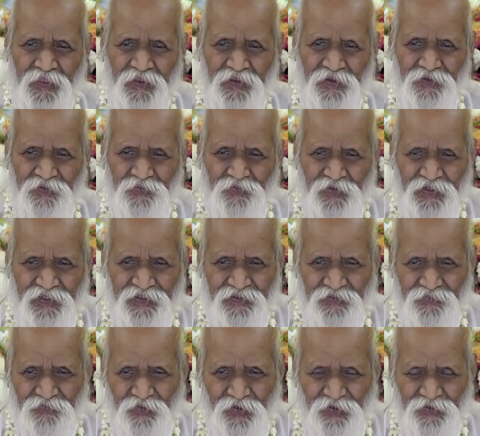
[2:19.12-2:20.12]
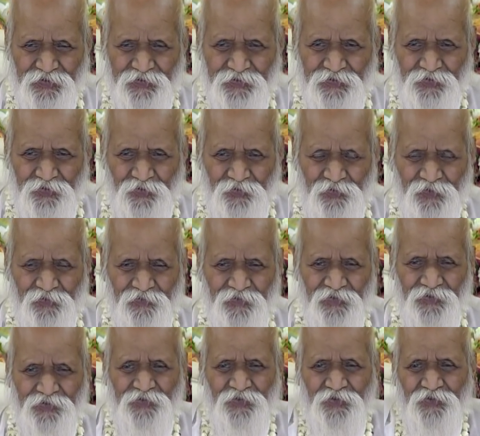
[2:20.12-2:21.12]
If one wants to
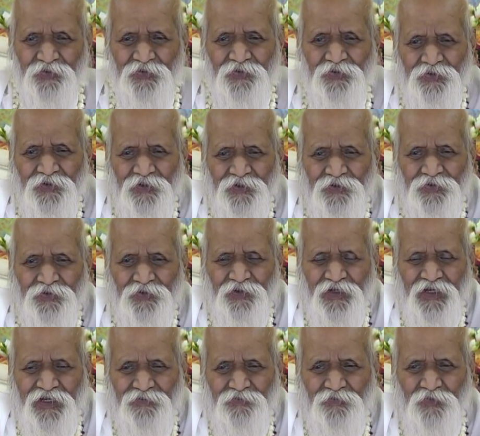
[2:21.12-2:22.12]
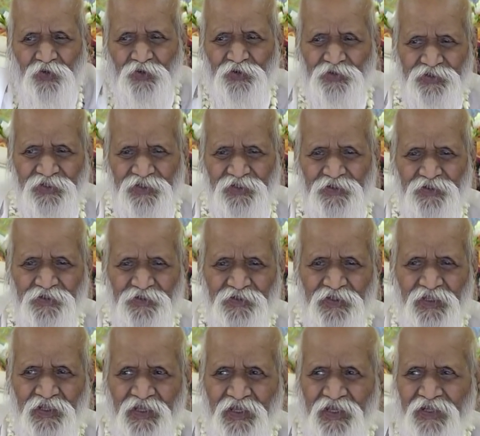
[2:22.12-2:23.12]
have more things,
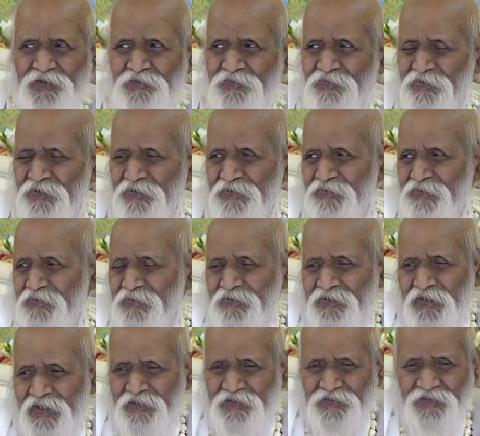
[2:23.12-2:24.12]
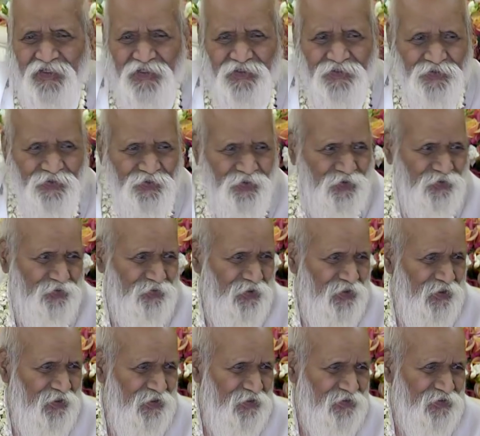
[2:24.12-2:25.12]
and he has no
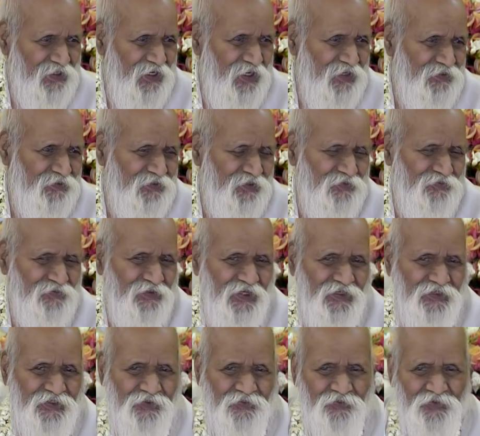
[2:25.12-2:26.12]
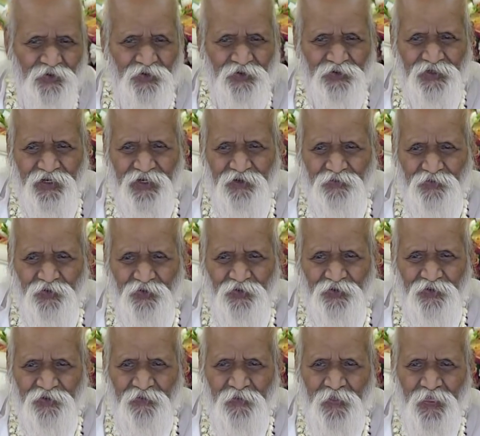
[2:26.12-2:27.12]
chance of getting more and
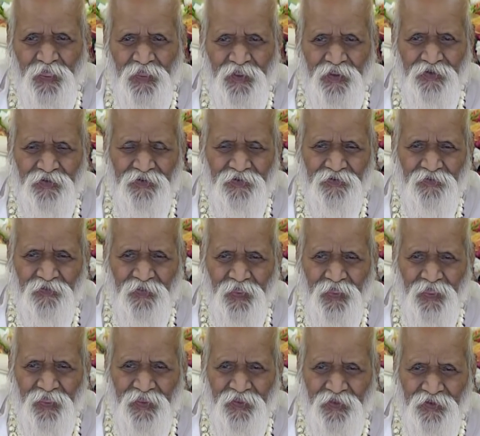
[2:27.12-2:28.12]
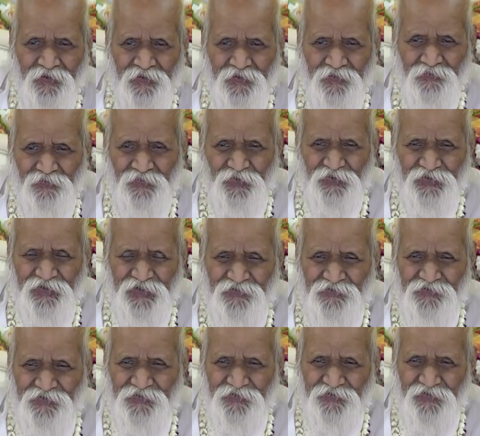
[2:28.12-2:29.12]
more.
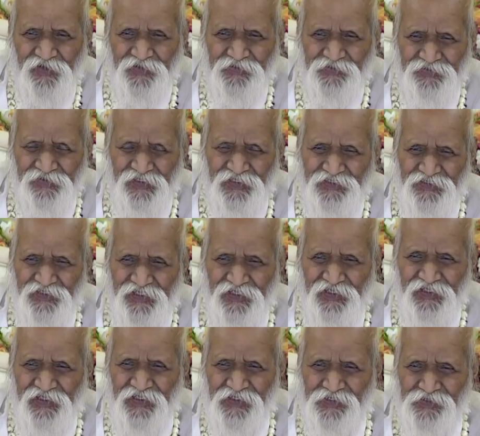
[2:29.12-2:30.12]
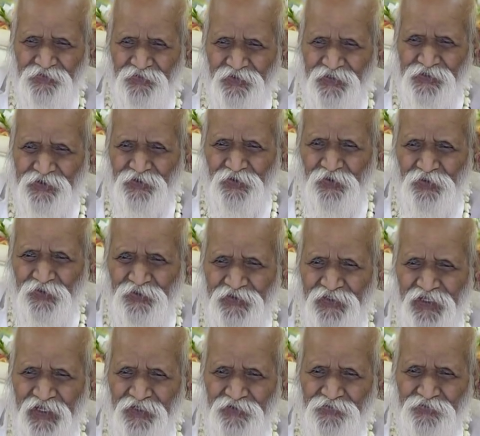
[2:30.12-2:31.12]
Boredom is frustration against one's
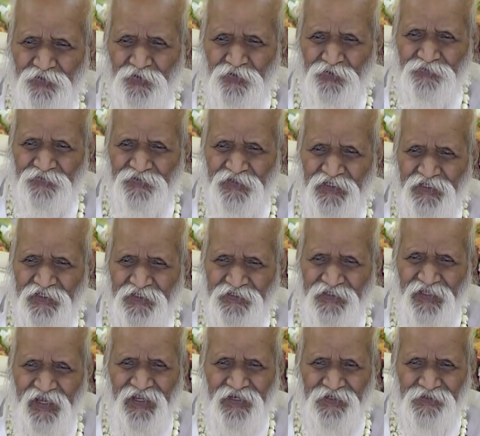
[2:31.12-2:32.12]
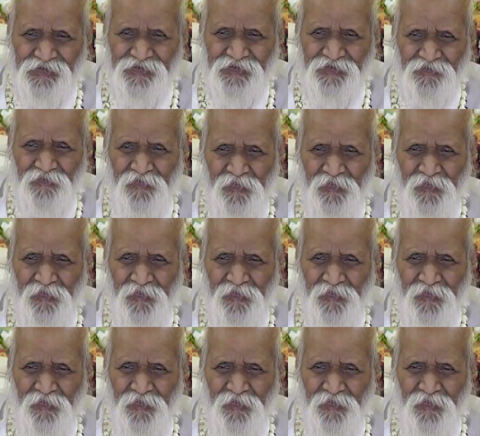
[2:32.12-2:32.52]
own unfulfilled desires.